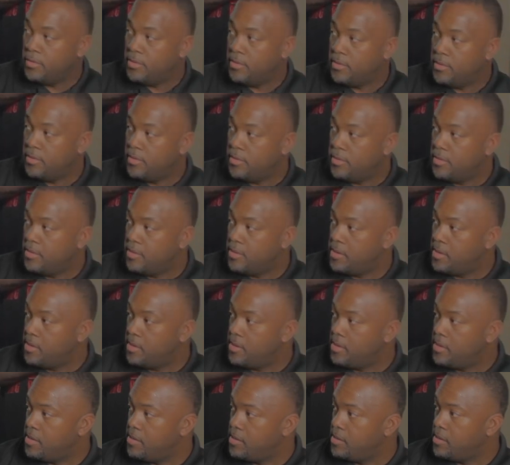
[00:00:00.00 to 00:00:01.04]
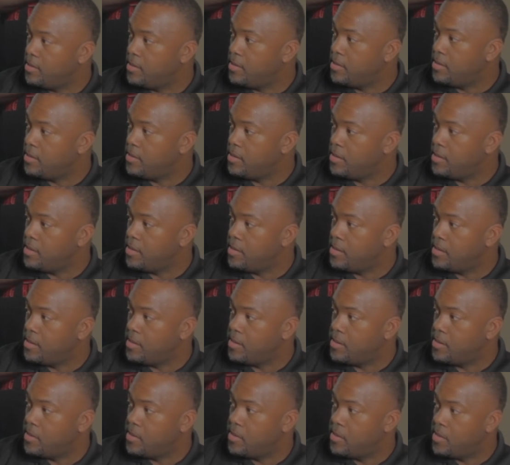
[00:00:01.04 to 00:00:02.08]

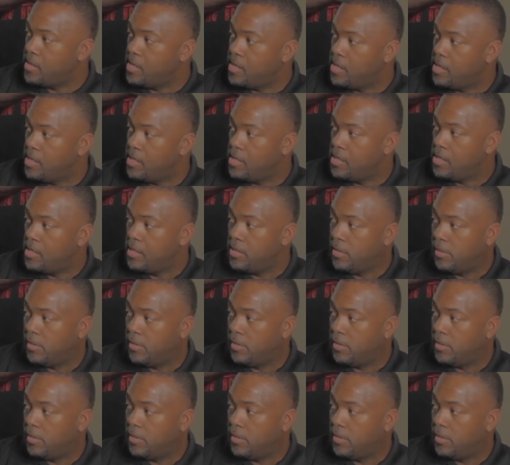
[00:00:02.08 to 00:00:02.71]
(not speaking)